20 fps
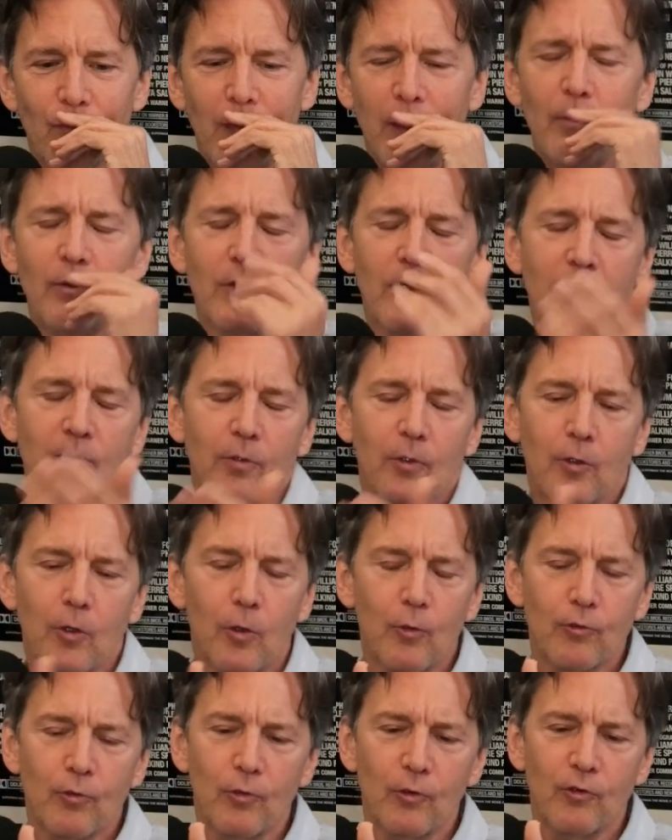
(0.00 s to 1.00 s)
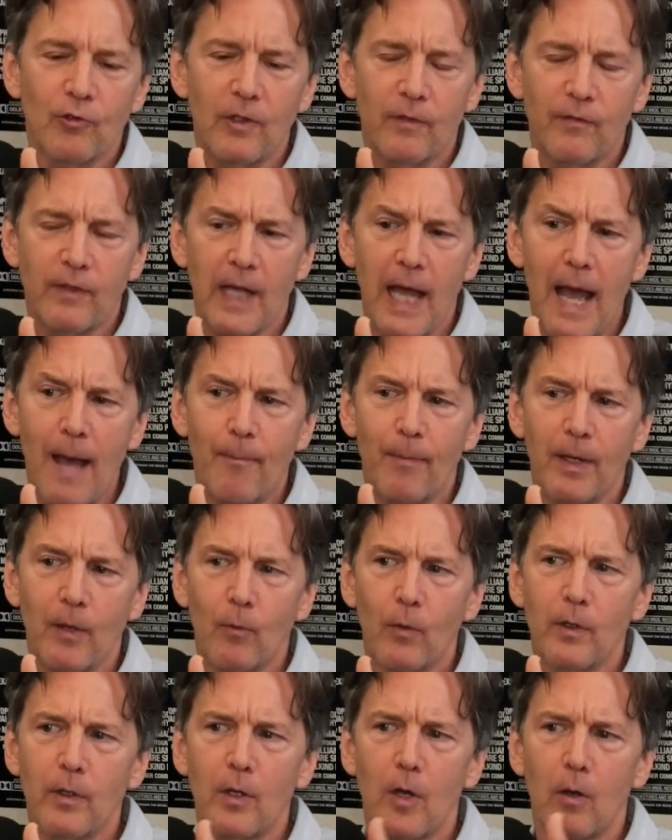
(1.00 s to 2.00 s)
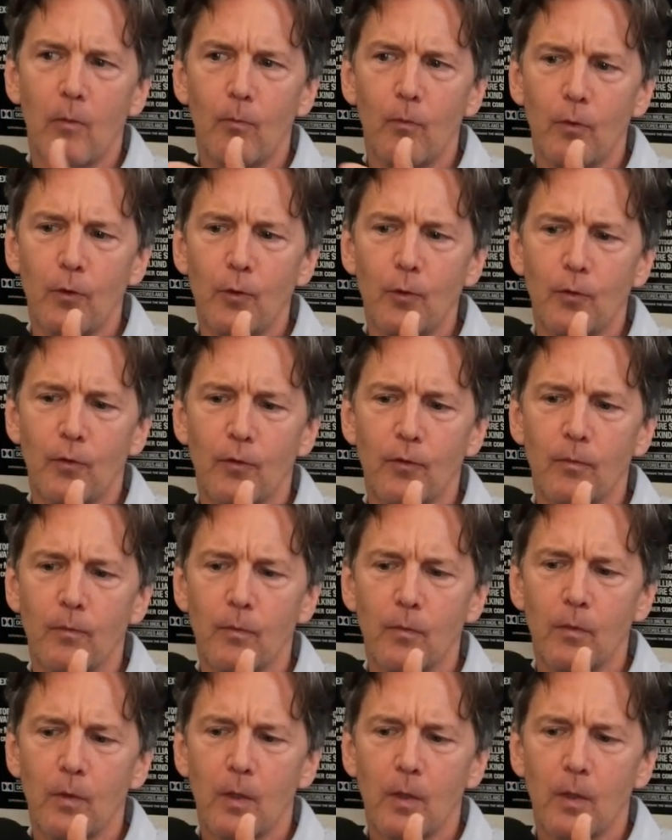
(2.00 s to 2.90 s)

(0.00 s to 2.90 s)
And it was also a cultural shift to happening when young youth